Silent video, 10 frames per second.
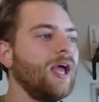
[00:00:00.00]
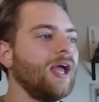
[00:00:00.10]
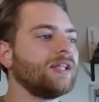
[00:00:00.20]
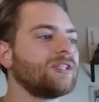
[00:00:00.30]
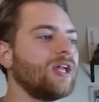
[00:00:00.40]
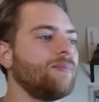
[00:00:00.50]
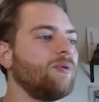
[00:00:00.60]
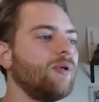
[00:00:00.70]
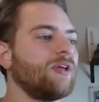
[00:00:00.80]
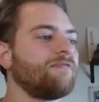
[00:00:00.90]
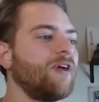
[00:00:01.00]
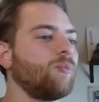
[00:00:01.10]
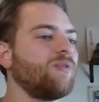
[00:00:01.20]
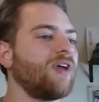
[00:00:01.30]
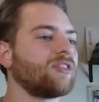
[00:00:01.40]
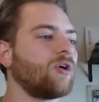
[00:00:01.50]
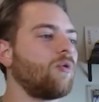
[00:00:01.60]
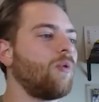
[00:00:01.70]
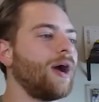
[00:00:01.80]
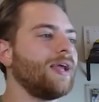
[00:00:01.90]
It's going to be really fun. We've got the
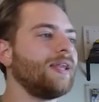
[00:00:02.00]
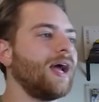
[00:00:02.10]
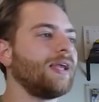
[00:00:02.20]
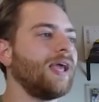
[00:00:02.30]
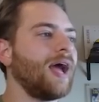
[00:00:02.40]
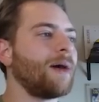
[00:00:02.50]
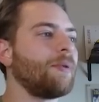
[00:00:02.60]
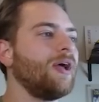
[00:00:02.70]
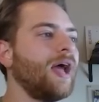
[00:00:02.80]
Hawaii nightcap,